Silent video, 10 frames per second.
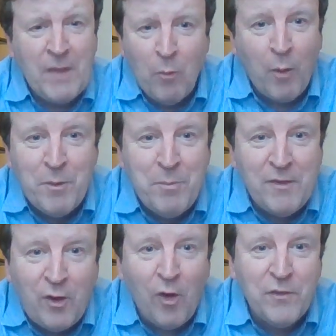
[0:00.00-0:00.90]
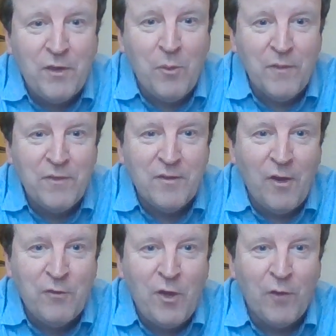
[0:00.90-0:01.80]
what would be the consequences
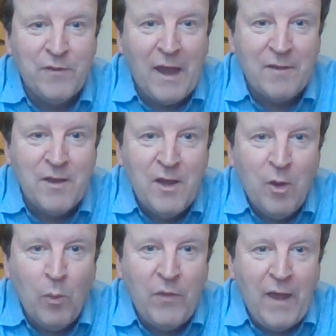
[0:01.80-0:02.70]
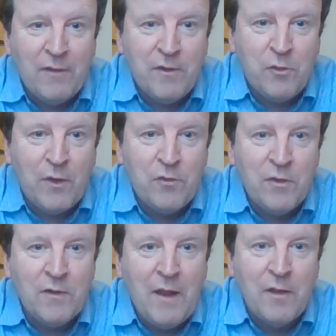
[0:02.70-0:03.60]
of contact with extraterrestrial
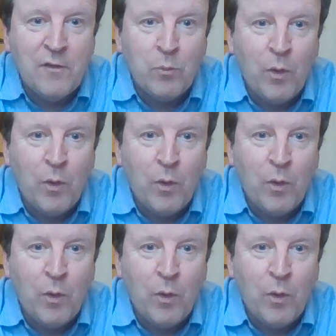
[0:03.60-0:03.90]
intelligence?